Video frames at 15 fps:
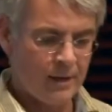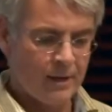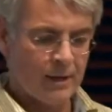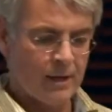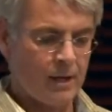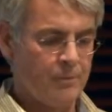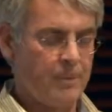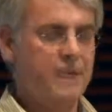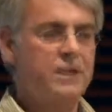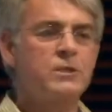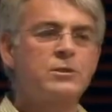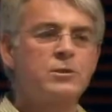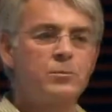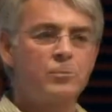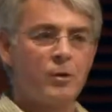Measures
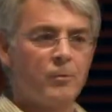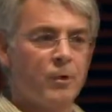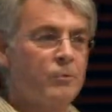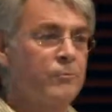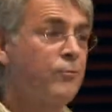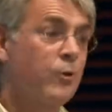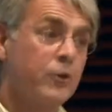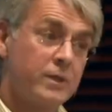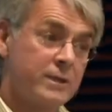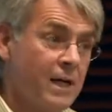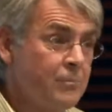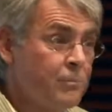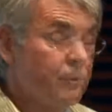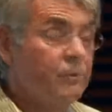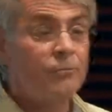to promote, for
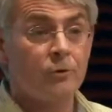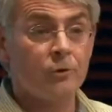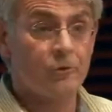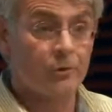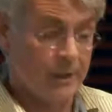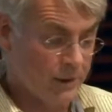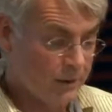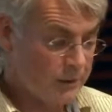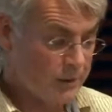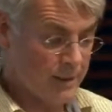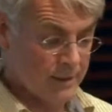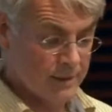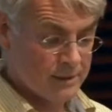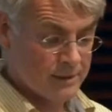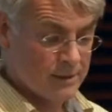example, rural health, that
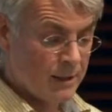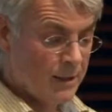is,